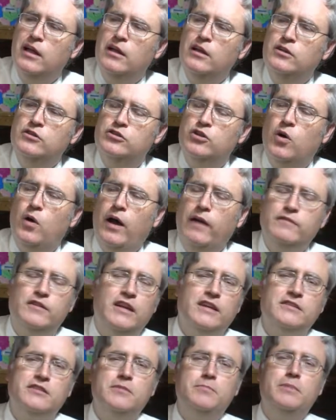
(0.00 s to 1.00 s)
So I've
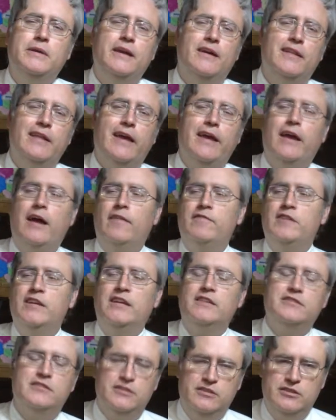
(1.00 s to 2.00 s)
tested PLA, I've
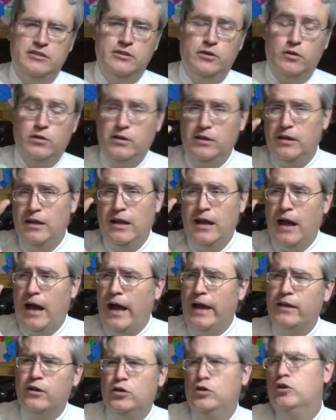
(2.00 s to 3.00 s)
tested silk. I
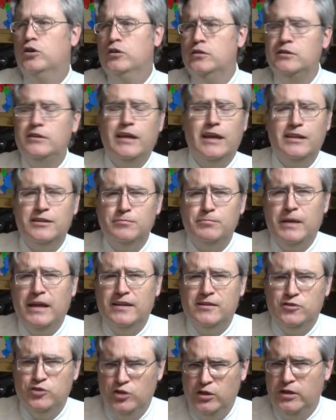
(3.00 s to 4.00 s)
could test
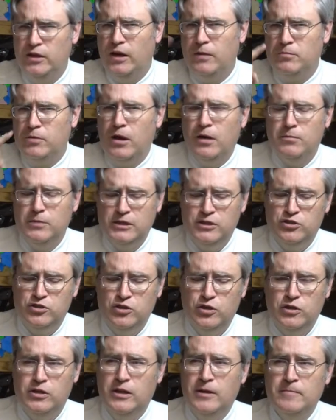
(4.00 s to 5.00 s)
PETG, and I probably
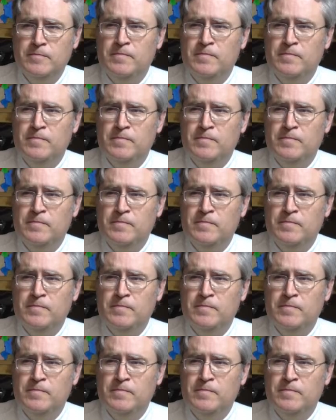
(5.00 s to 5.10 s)
should.